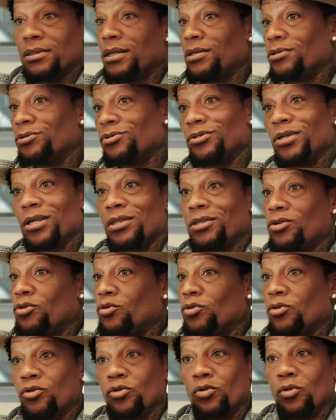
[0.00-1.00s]
there's nothing you
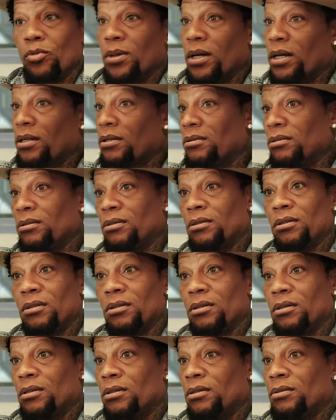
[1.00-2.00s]
could do about it.
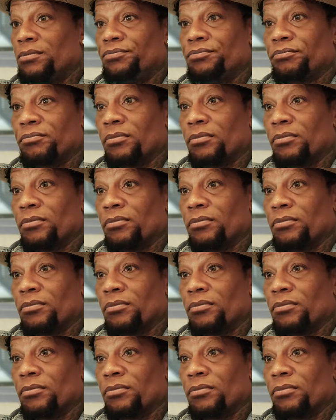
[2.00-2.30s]
Right.